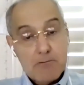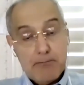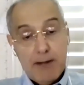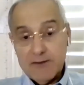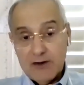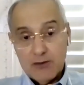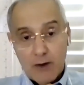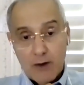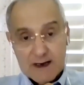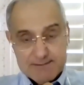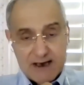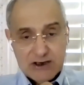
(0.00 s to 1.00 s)
But it
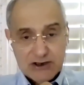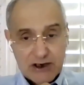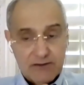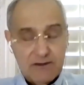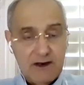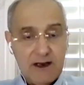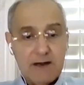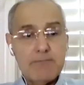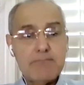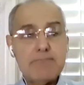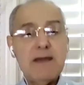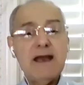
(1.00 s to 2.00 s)
was mentioned
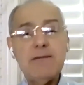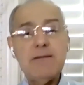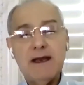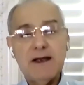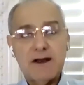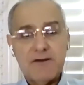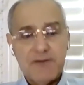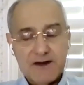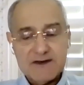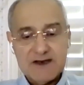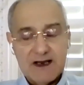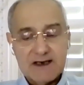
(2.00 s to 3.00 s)
in many, many
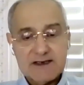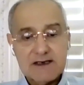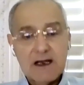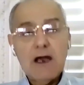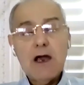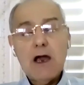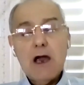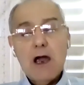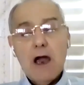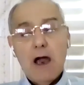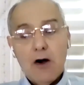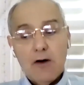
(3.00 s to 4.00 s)
references
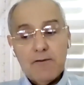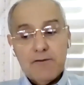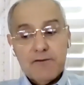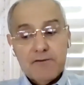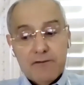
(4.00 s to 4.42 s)
of